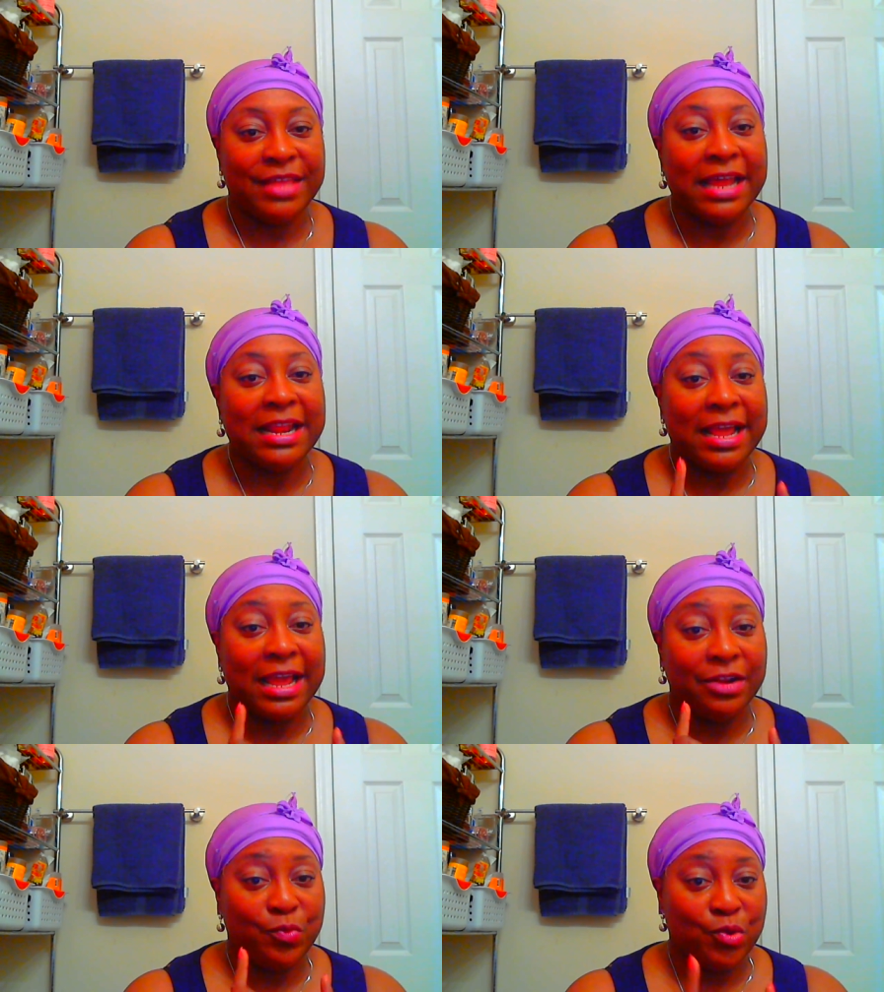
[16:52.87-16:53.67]
That I
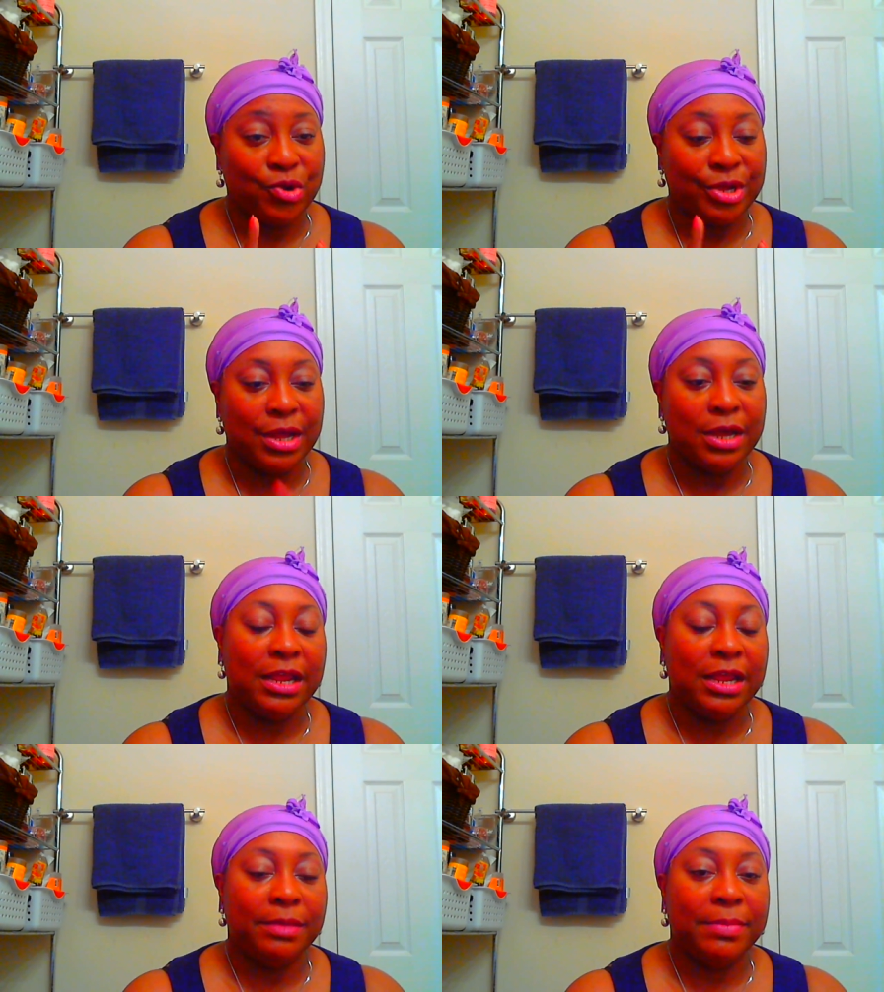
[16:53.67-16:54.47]
got to work
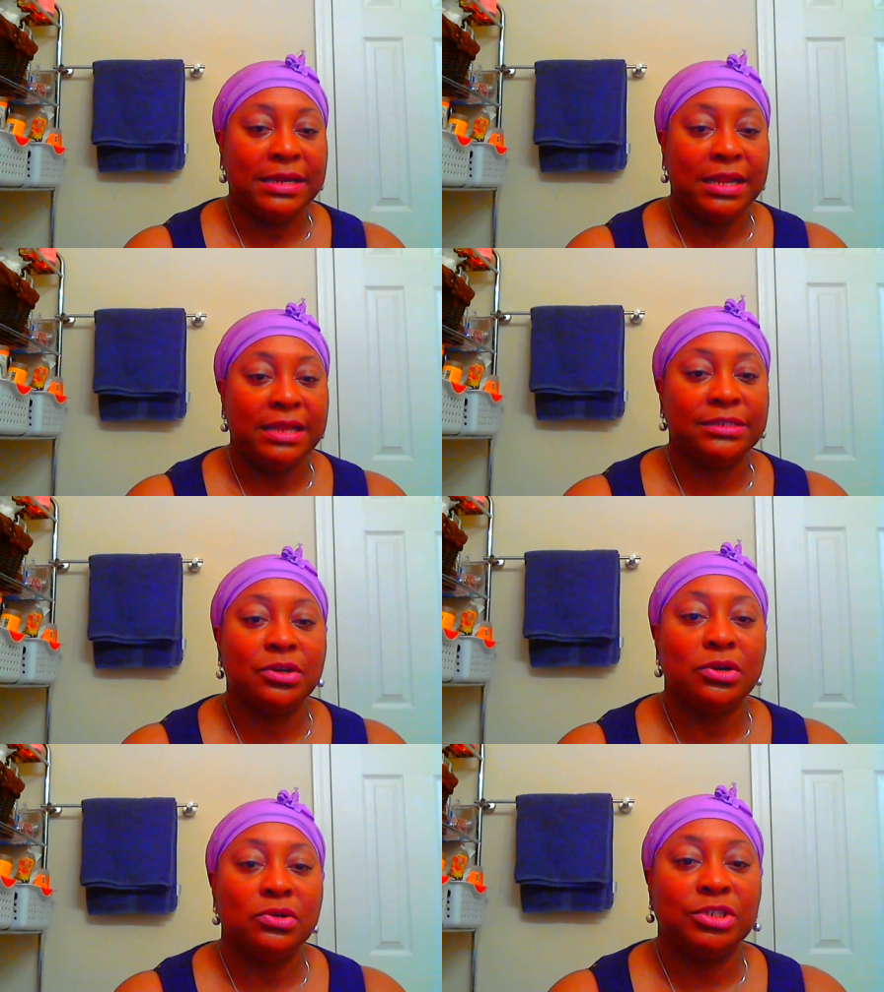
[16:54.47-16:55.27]
on, and my next
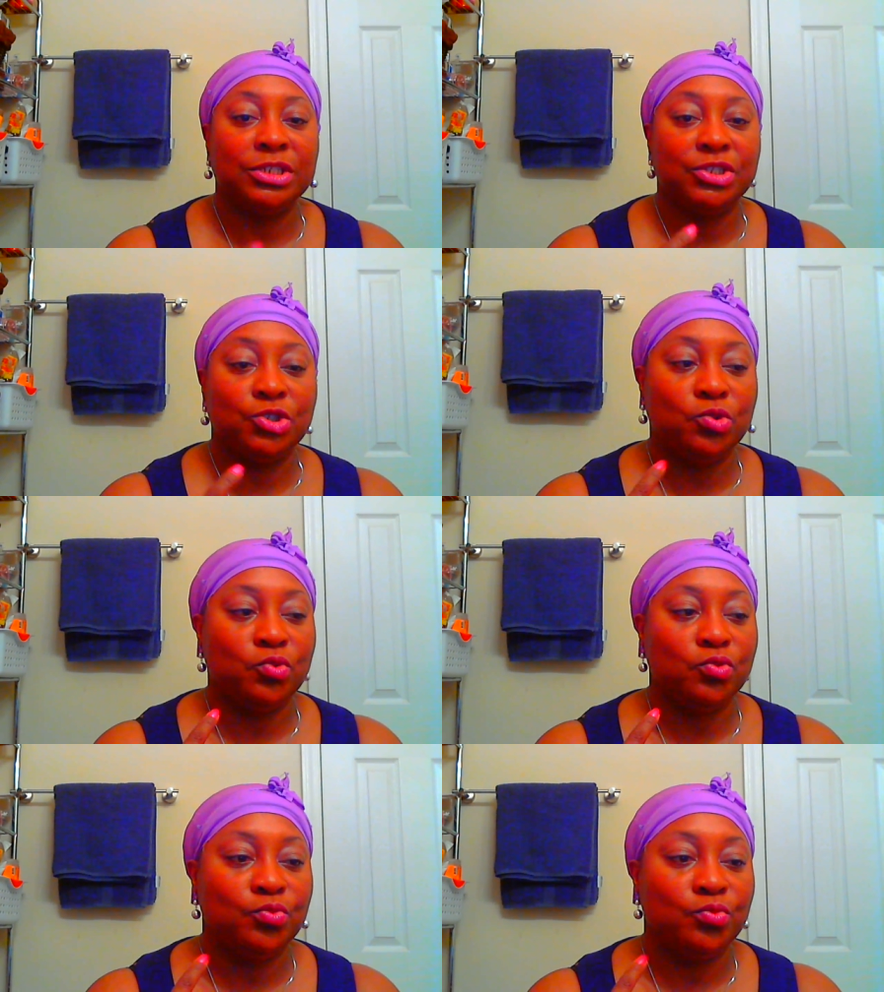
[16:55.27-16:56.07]
goal is
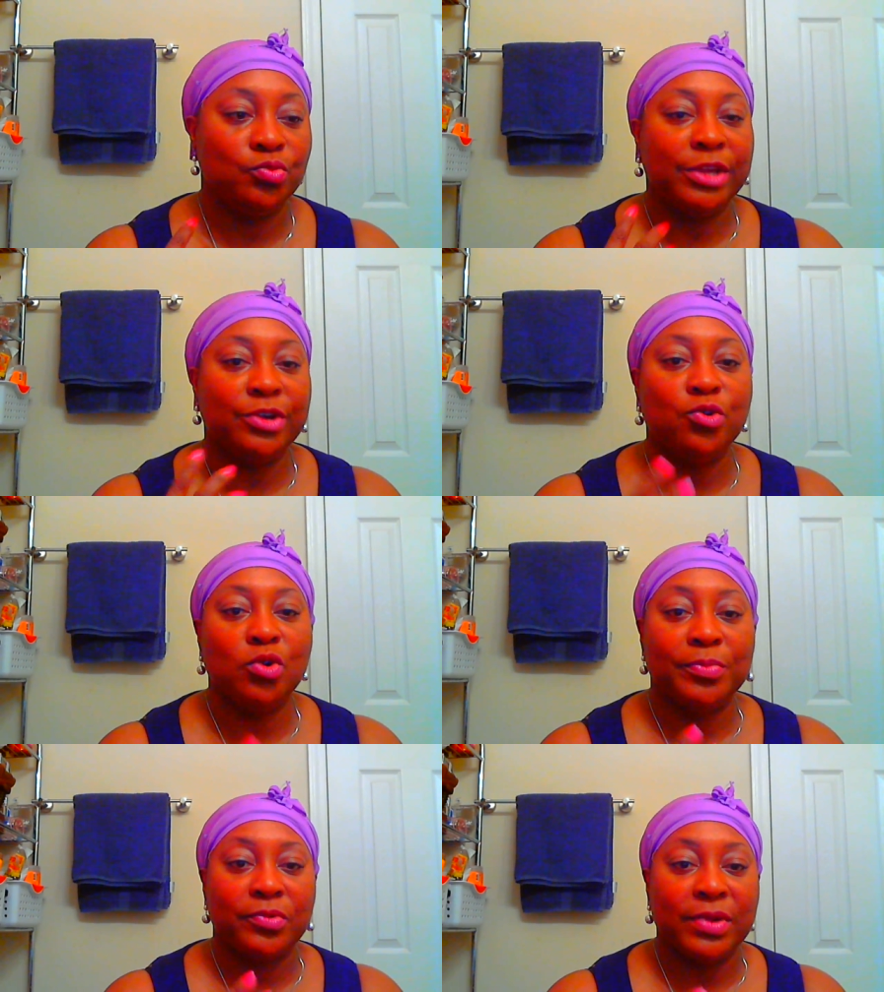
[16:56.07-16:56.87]
to
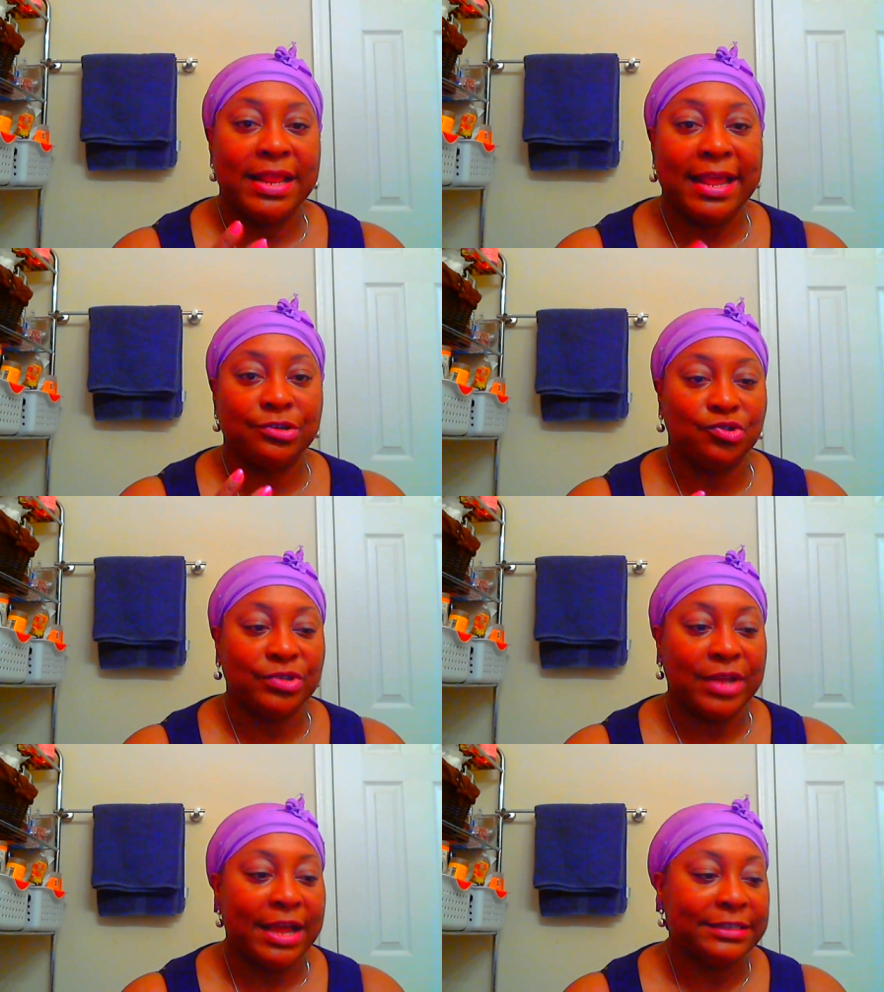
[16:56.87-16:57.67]
incorporate
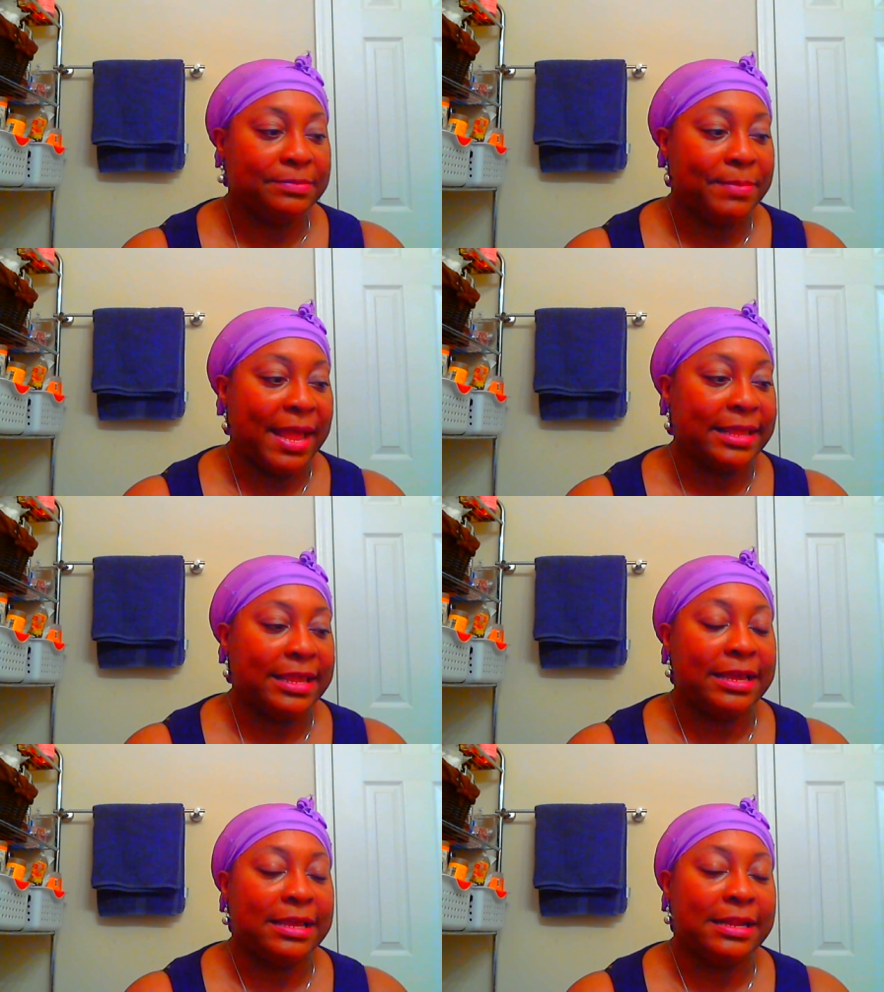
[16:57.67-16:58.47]
exercise from back
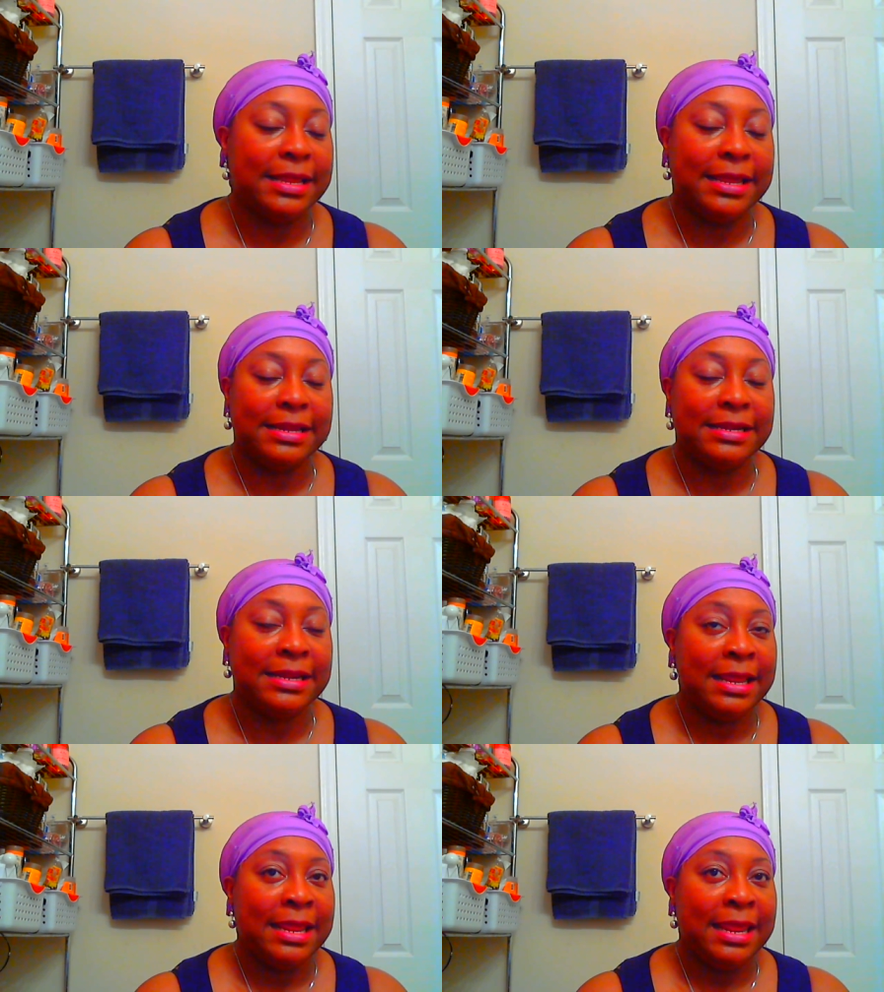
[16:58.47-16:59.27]
in, and
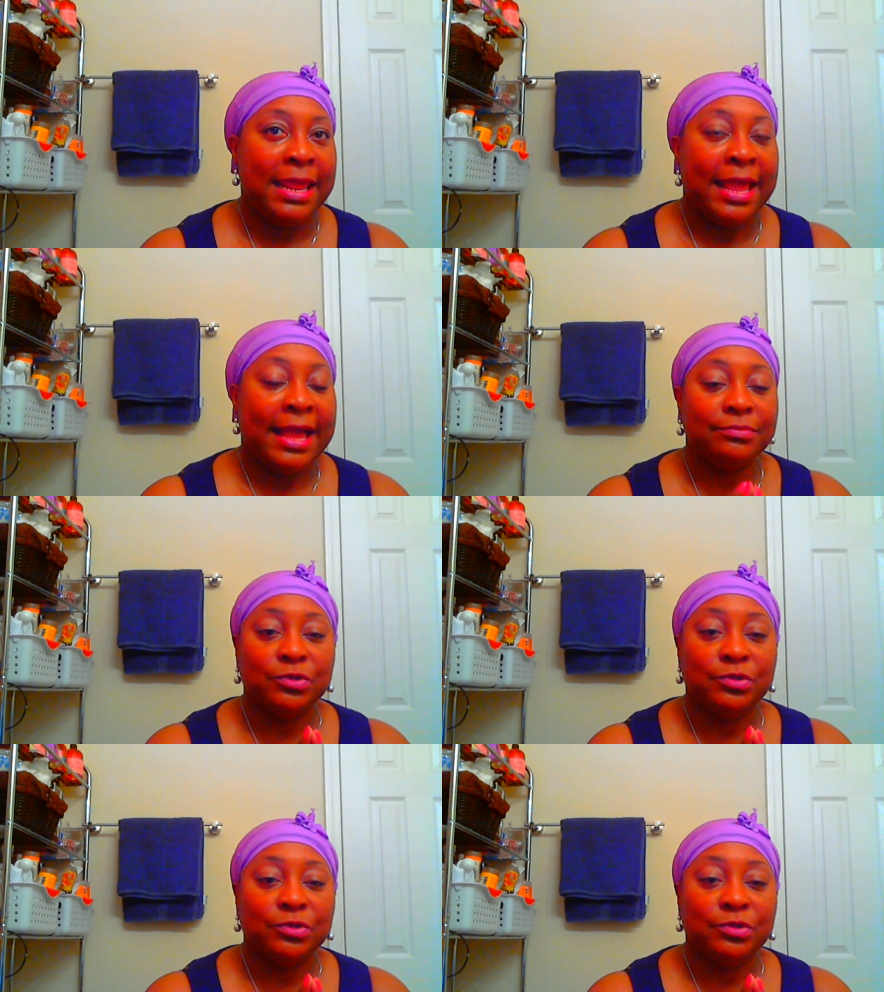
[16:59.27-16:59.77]
I'm